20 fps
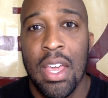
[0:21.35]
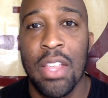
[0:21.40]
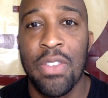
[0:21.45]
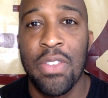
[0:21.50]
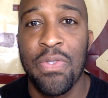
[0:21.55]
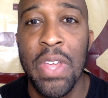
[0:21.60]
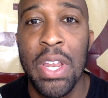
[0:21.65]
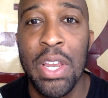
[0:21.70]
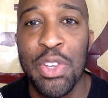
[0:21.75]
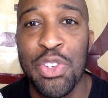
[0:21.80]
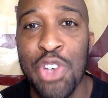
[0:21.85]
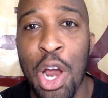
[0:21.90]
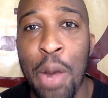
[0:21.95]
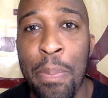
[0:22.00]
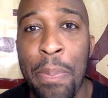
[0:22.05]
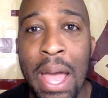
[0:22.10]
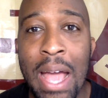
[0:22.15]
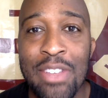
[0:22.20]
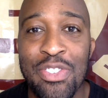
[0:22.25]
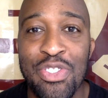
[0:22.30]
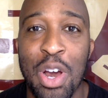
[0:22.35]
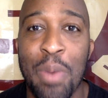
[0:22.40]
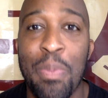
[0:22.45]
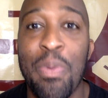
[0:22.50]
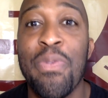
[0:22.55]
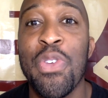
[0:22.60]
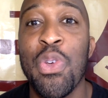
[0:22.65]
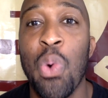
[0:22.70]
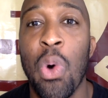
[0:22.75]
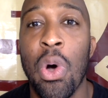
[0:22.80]
It's Felix Sharp at Sharp
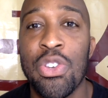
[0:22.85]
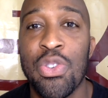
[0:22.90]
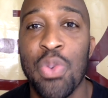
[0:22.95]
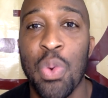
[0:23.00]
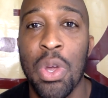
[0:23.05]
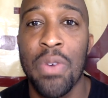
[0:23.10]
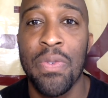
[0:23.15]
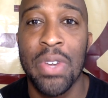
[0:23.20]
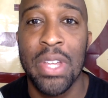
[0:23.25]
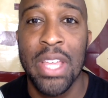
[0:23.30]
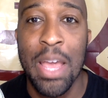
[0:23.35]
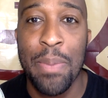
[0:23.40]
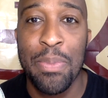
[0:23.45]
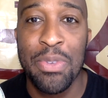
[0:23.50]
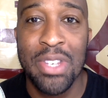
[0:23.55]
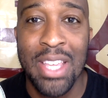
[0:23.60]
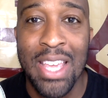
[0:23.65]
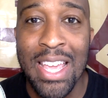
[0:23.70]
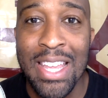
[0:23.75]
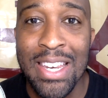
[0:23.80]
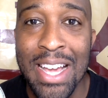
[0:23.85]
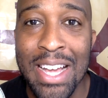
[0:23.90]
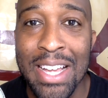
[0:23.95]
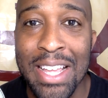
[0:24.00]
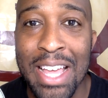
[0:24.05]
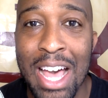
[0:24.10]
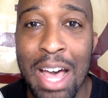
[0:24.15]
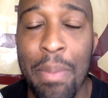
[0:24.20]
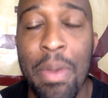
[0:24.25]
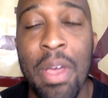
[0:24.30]
Review on Twitter for
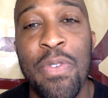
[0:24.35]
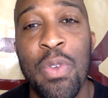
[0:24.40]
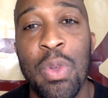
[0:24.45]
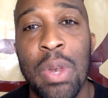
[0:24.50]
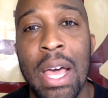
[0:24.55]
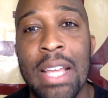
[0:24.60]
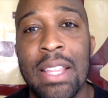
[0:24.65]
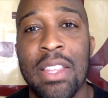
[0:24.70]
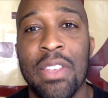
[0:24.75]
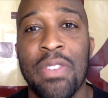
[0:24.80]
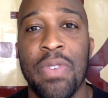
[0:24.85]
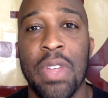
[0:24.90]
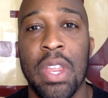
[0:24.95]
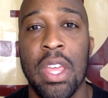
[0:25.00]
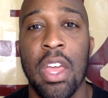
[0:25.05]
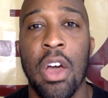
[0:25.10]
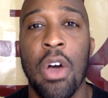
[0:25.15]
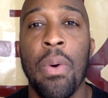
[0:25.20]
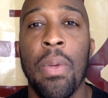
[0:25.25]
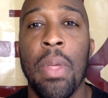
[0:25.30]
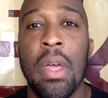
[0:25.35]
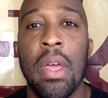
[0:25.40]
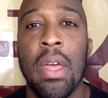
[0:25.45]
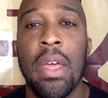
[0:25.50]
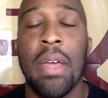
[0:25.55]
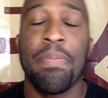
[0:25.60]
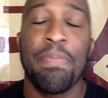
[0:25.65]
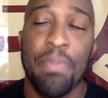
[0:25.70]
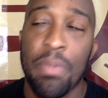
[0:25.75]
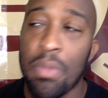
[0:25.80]
campusdecant.com. If you like this video,
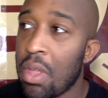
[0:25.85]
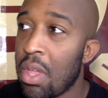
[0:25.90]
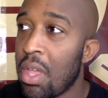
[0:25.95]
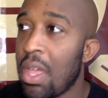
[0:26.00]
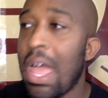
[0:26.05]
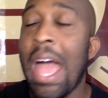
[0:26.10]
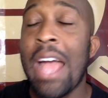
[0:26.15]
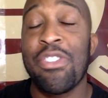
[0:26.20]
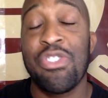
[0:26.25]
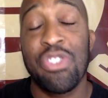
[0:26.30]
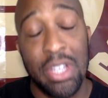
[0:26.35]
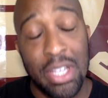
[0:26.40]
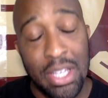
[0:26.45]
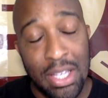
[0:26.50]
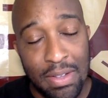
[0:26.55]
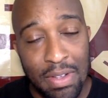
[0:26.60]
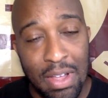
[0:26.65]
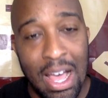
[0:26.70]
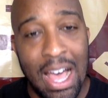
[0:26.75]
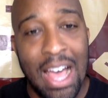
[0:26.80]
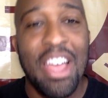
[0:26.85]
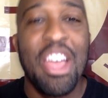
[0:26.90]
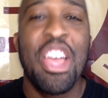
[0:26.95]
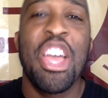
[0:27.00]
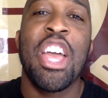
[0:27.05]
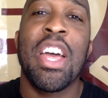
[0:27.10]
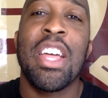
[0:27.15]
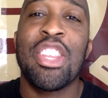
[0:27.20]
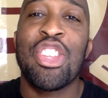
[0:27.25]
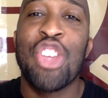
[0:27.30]
actually,
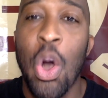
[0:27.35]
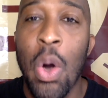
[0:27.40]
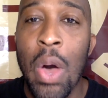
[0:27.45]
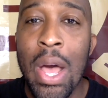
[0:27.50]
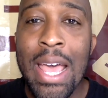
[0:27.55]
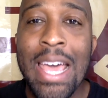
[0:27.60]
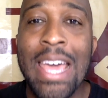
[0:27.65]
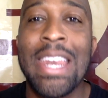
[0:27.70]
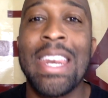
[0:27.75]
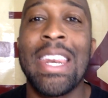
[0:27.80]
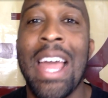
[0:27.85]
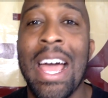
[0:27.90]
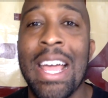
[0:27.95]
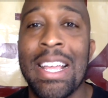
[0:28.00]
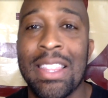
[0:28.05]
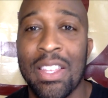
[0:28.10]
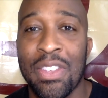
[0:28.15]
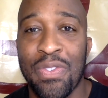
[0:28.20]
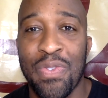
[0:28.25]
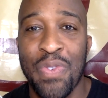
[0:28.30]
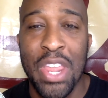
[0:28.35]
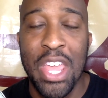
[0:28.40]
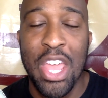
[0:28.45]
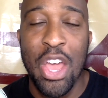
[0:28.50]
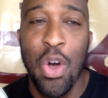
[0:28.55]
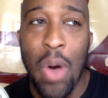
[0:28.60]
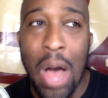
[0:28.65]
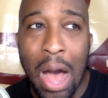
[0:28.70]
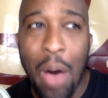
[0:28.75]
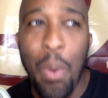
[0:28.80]
go ahead and like this
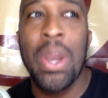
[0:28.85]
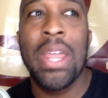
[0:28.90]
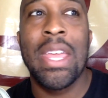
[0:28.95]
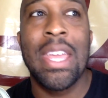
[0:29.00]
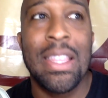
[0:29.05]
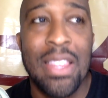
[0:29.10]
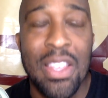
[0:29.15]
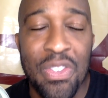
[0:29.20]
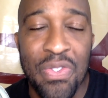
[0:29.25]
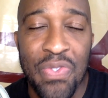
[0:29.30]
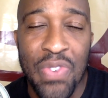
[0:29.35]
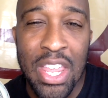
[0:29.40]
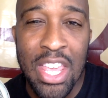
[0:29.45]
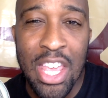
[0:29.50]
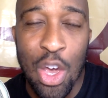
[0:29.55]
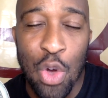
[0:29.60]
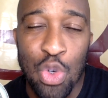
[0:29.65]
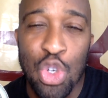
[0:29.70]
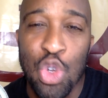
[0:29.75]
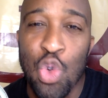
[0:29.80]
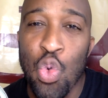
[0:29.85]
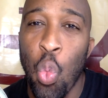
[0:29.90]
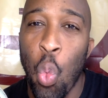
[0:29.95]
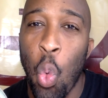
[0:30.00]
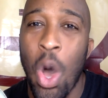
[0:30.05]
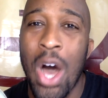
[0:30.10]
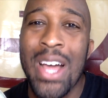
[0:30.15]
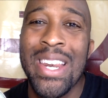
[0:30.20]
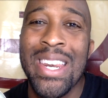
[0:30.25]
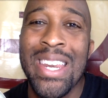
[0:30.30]
video. I want to get this video to
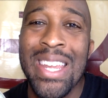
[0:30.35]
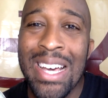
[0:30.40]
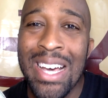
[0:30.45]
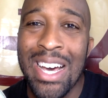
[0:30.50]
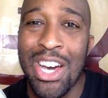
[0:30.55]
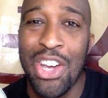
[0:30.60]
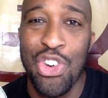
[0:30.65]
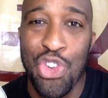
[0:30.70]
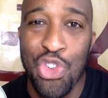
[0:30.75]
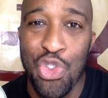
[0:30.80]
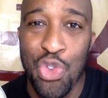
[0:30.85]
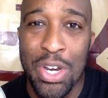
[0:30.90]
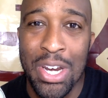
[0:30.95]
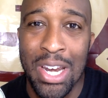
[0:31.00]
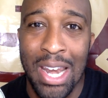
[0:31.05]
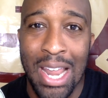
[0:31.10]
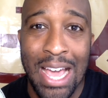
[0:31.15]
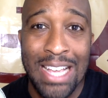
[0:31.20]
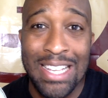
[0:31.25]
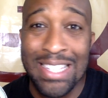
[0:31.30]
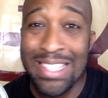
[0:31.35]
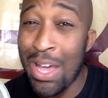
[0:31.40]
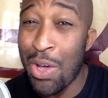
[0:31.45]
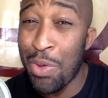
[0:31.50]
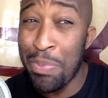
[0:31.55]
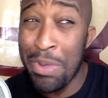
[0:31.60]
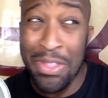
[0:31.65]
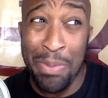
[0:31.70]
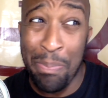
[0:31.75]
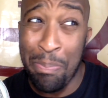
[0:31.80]
100 likes. That would
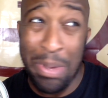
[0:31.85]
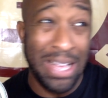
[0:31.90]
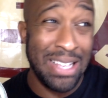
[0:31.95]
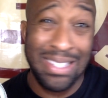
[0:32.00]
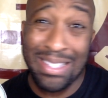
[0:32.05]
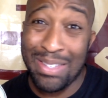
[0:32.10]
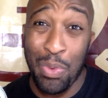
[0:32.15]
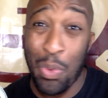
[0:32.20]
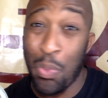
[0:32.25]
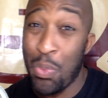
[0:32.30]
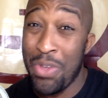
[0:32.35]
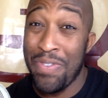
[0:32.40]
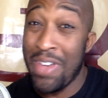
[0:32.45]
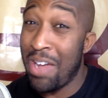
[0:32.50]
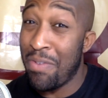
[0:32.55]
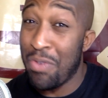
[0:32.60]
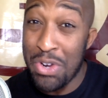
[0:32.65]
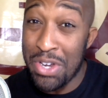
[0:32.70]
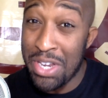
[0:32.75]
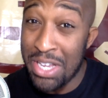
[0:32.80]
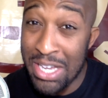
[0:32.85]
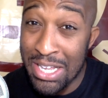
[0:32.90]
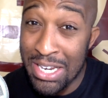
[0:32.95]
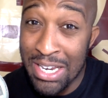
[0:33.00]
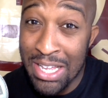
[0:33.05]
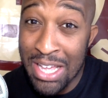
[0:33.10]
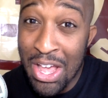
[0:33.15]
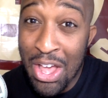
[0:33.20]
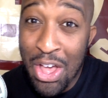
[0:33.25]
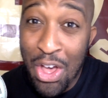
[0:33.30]
be the best we've ever
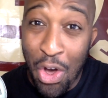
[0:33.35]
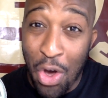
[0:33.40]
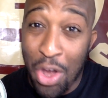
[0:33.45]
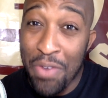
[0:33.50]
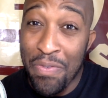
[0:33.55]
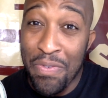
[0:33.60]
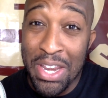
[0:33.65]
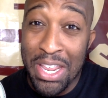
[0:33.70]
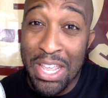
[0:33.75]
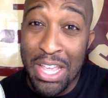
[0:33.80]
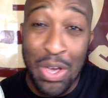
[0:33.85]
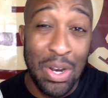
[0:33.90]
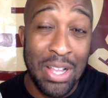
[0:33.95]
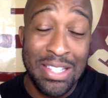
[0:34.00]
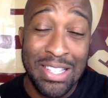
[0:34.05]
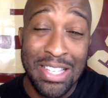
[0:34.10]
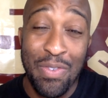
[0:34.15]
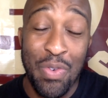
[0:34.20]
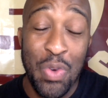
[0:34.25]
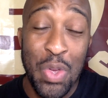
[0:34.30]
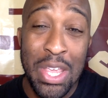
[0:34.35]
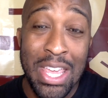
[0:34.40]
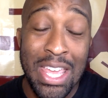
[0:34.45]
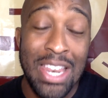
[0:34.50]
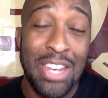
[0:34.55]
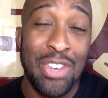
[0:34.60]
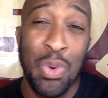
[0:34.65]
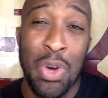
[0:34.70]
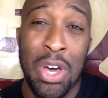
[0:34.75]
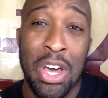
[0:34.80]
done on a video. Let's see if we can get
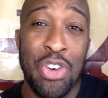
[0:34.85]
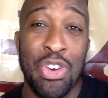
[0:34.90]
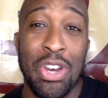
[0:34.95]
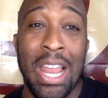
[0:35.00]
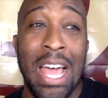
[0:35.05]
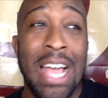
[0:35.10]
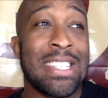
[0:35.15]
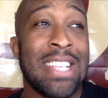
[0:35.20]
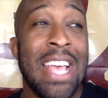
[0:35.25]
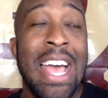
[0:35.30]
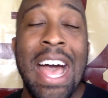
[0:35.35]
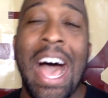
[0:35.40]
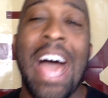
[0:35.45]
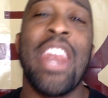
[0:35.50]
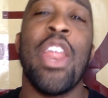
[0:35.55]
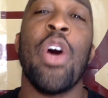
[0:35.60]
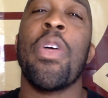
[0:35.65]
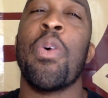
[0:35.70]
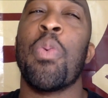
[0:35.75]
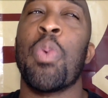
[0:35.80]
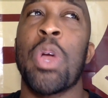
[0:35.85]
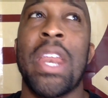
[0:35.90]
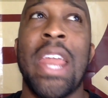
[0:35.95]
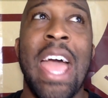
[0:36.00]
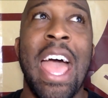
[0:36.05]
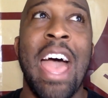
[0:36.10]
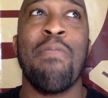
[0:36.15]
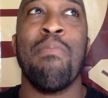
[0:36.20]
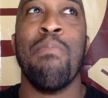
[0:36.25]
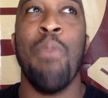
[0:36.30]
it to 100 likes. I know that we're going to
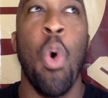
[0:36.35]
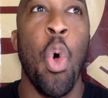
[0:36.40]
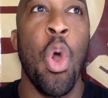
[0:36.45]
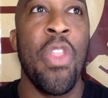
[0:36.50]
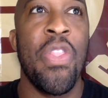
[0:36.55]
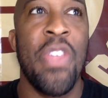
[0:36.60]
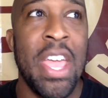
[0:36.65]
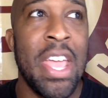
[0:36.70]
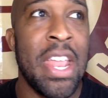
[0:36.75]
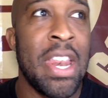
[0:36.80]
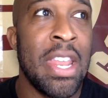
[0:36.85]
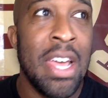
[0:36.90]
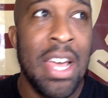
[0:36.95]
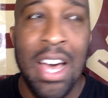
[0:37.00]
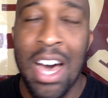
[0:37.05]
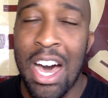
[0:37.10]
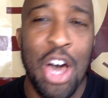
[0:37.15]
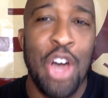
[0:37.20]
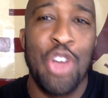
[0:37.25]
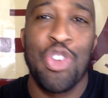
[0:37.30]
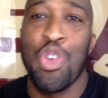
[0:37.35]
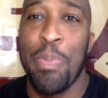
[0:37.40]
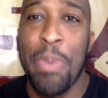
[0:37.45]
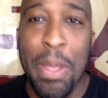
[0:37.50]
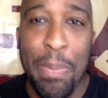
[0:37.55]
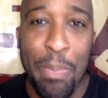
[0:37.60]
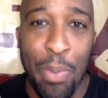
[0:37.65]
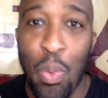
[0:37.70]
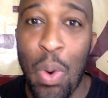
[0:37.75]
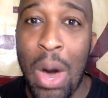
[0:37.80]
have more than 100
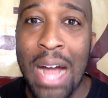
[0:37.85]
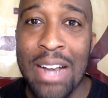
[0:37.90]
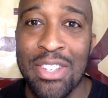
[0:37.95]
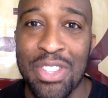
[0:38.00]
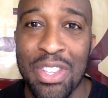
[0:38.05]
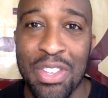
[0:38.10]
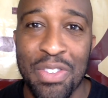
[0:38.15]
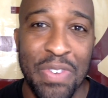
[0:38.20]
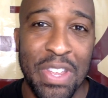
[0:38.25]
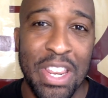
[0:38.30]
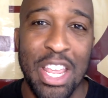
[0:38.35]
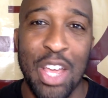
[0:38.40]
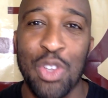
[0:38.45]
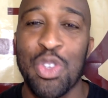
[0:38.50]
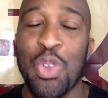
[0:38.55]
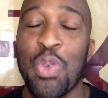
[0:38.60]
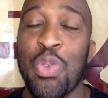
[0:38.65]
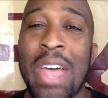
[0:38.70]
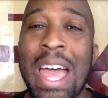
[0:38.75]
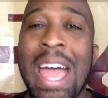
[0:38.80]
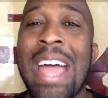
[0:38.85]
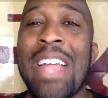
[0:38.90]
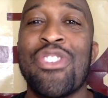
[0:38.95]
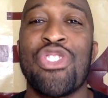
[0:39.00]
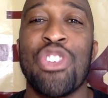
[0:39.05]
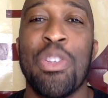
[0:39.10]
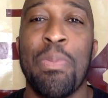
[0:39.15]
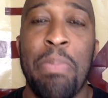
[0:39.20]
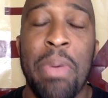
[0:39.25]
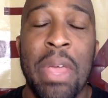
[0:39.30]
people watch this video, so that
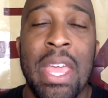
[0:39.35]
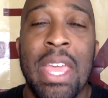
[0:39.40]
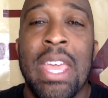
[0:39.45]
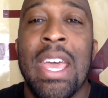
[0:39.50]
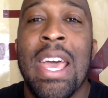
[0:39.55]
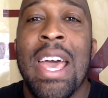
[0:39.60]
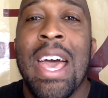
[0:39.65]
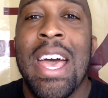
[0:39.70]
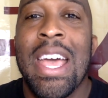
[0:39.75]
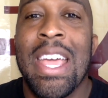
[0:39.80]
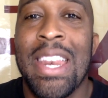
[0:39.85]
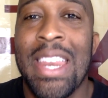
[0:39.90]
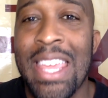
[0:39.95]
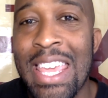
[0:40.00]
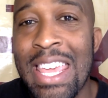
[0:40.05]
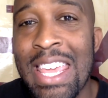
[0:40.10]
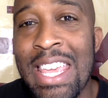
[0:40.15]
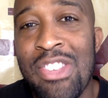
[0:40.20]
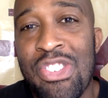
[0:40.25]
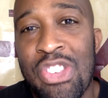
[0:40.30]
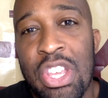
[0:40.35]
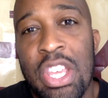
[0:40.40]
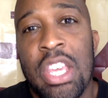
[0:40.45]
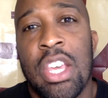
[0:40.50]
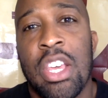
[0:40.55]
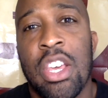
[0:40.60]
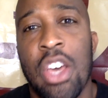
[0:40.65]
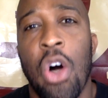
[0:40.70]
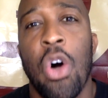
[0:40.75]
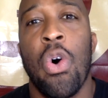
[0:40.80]
should be an easy
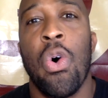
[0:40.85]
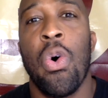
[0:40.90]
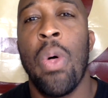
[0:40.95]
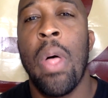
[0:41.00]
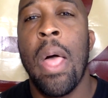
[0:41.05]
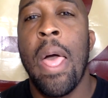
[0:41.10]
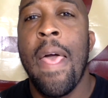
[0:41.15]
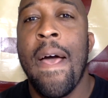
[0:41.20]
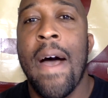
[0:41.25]
goal.